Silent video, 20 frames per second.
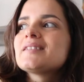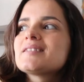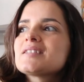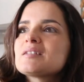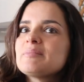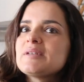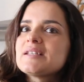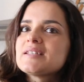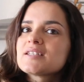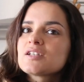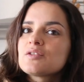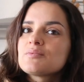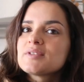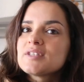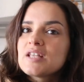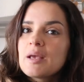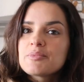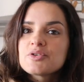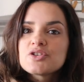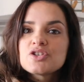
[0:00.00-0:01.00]
this
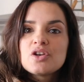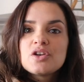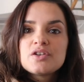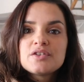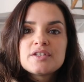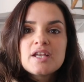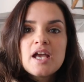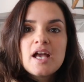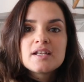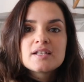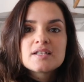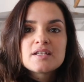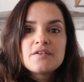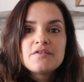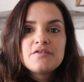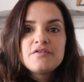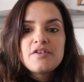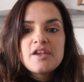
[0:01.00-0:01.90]
misconception that